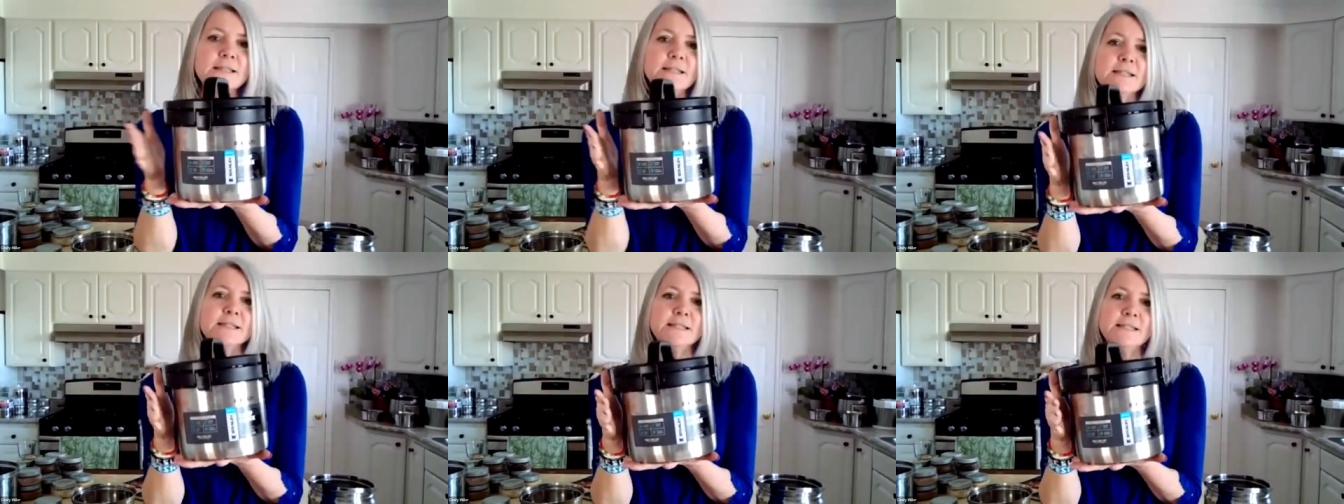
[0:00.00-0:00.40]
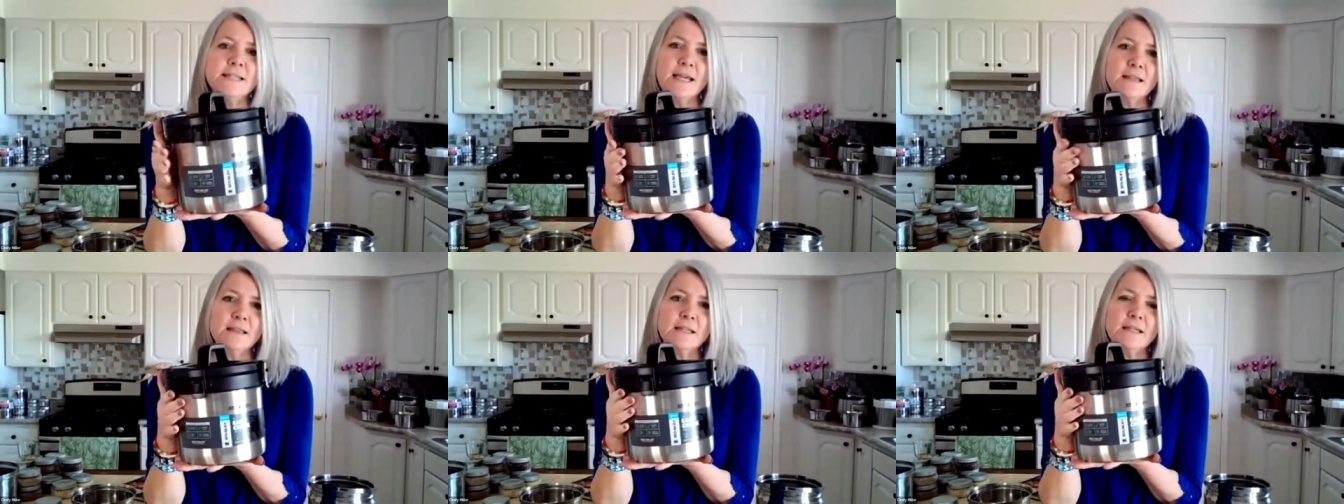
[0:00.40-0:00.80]
is a
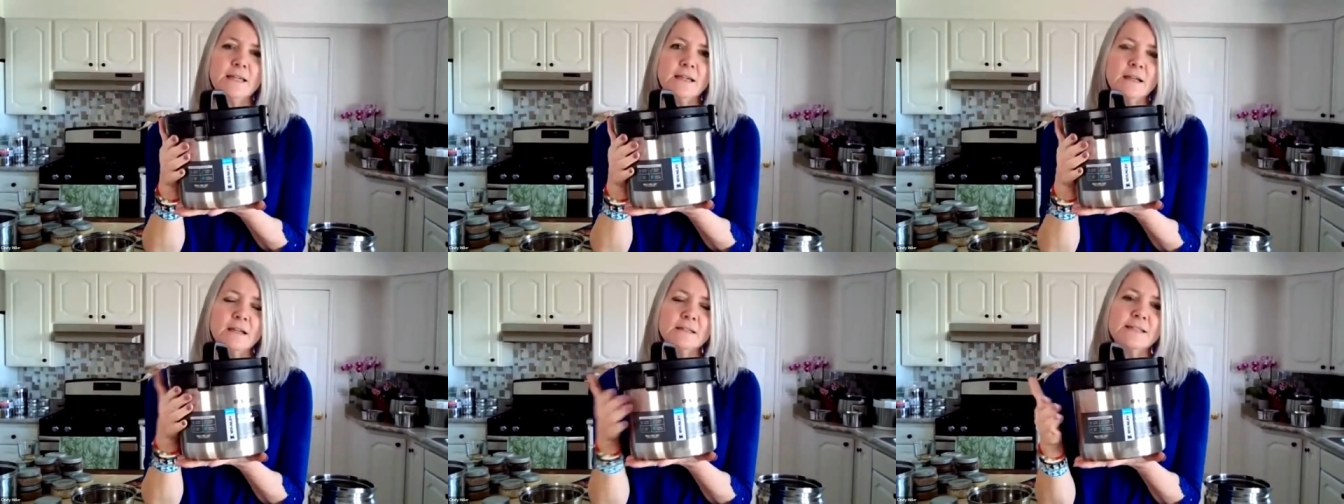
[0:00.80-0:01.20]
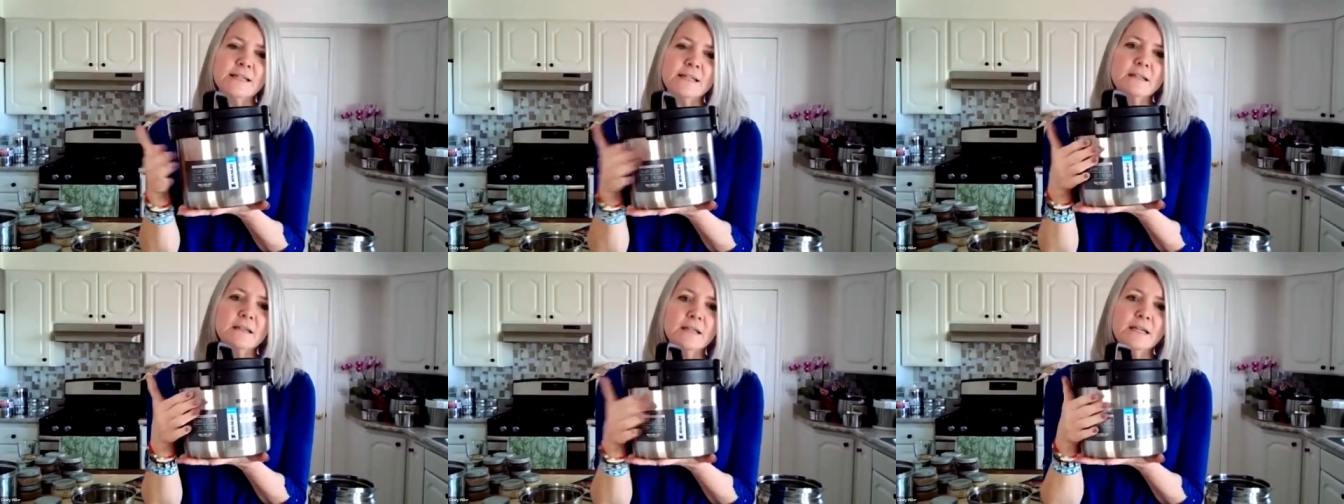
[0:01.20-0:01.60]
Stanley. I'll
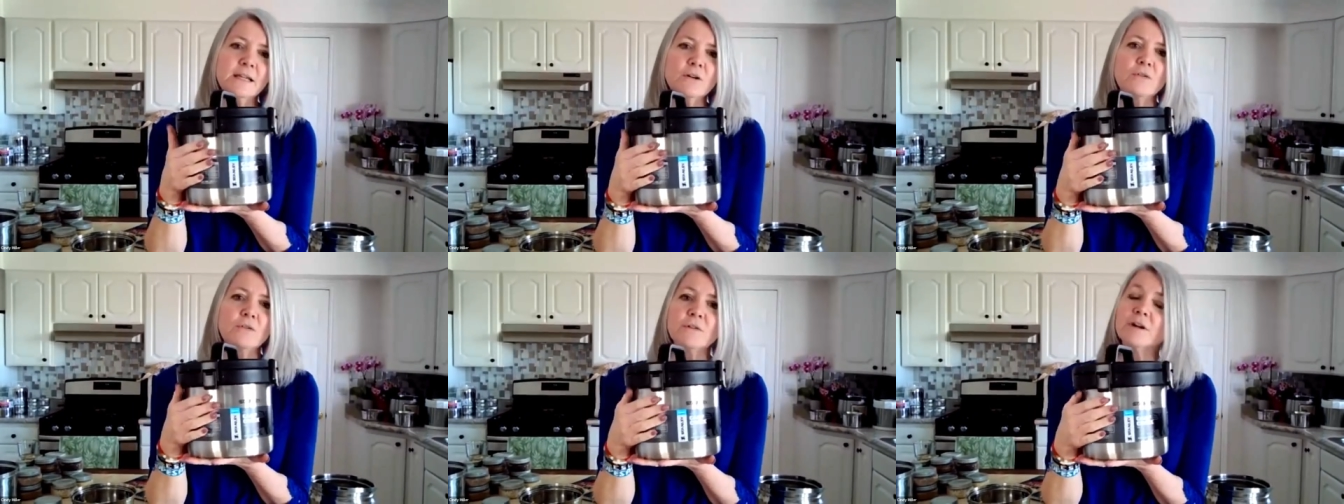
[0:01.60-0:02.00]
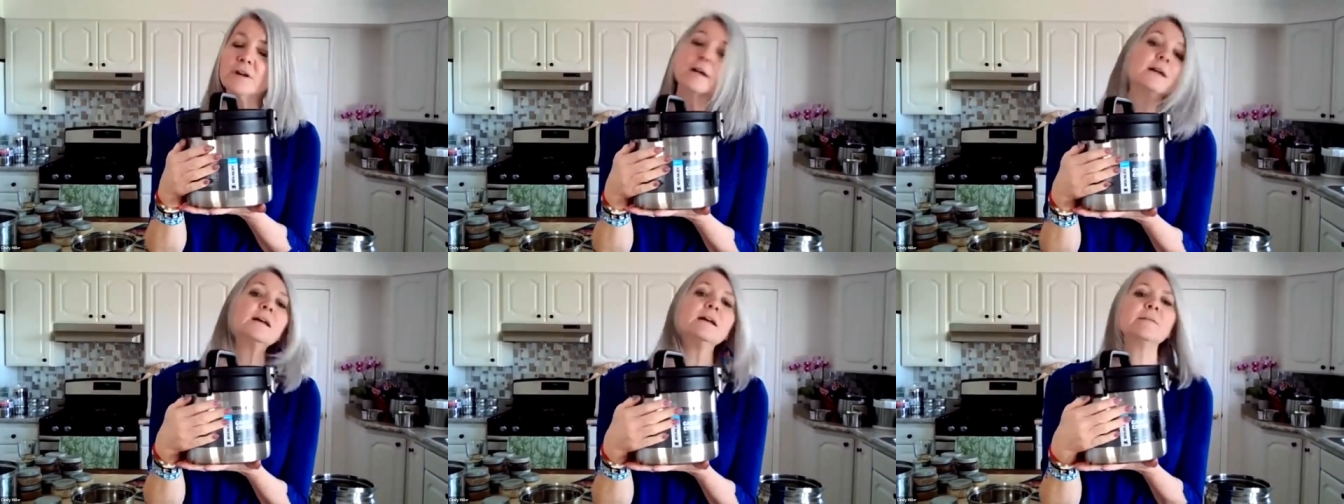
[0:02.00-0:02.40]
send a link
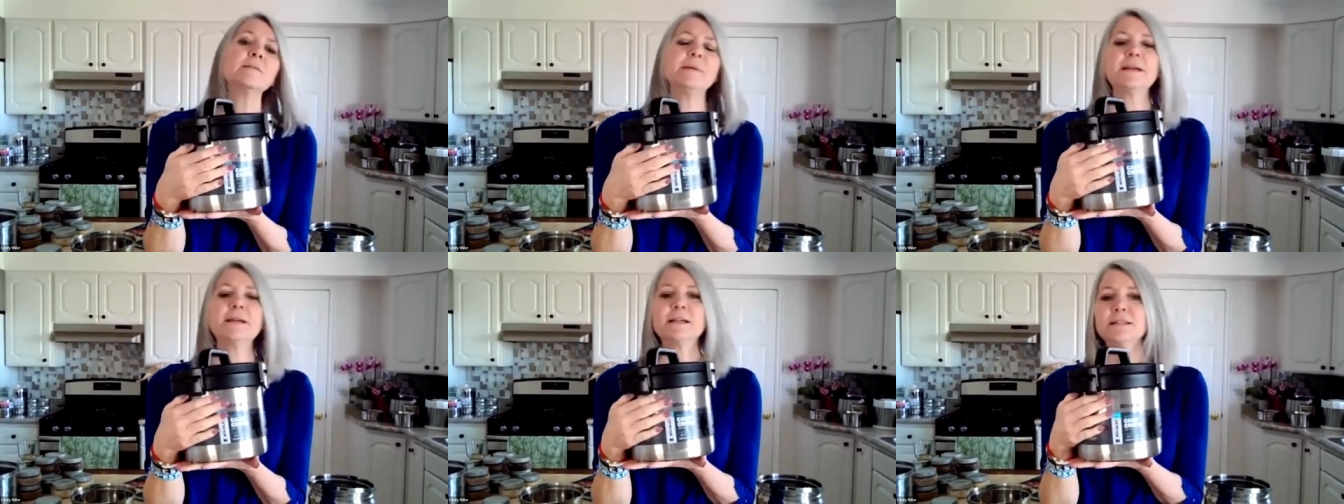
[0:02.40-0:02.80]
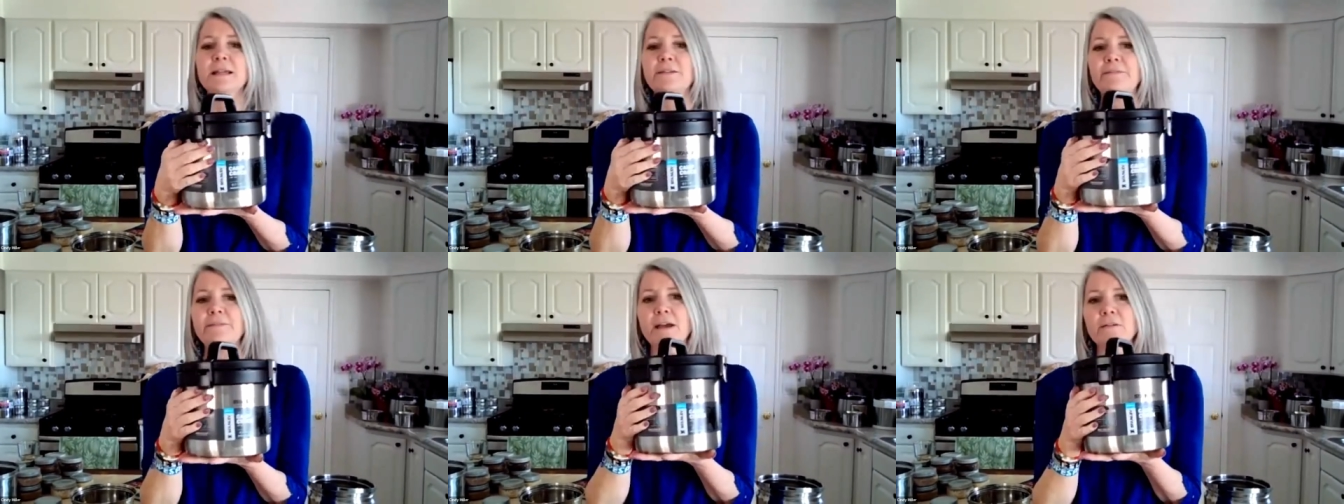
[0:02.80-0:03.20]
over because
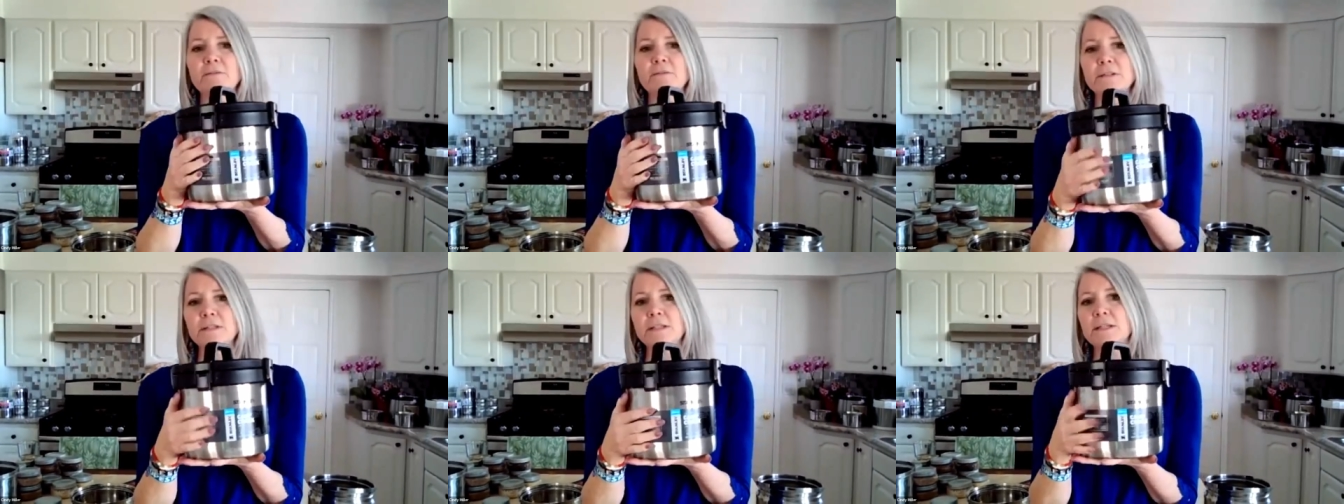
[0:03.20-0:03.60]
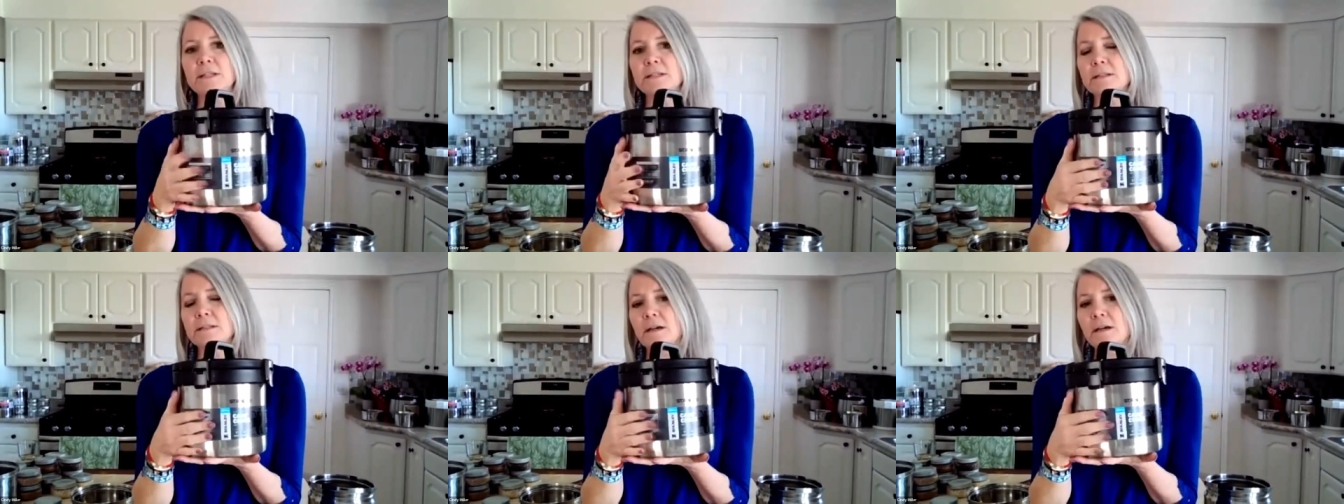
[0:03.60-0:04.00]
I found
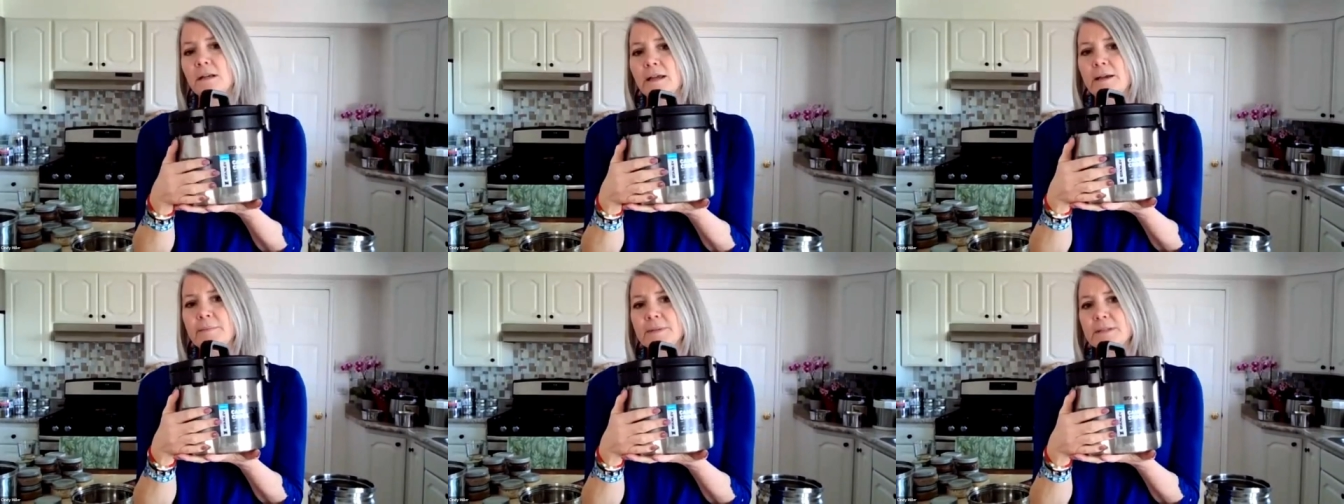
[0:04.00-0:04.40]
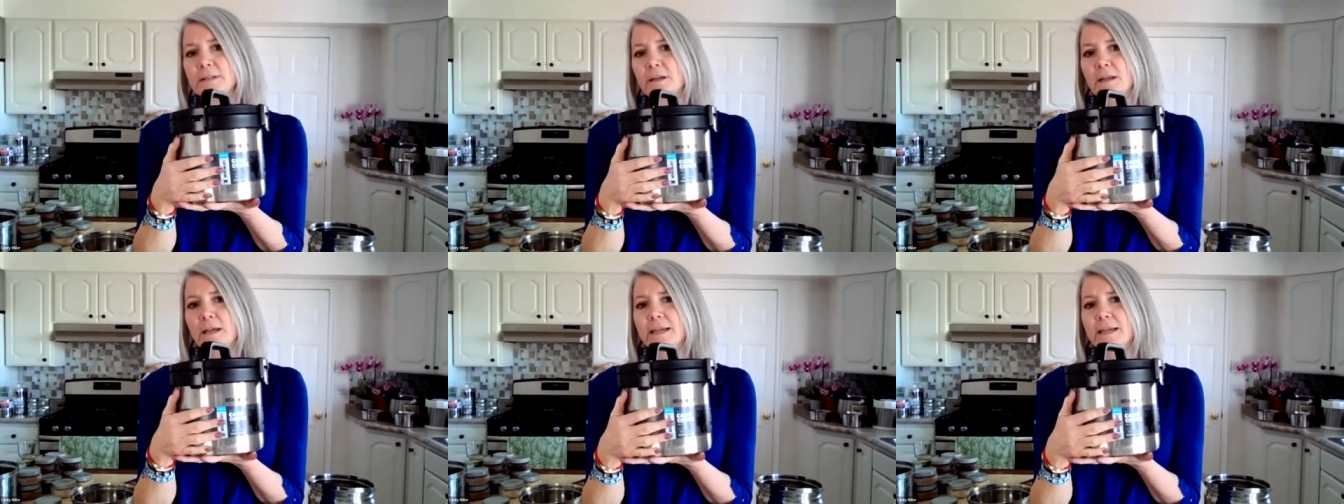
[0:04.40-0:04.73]
these on Amazon.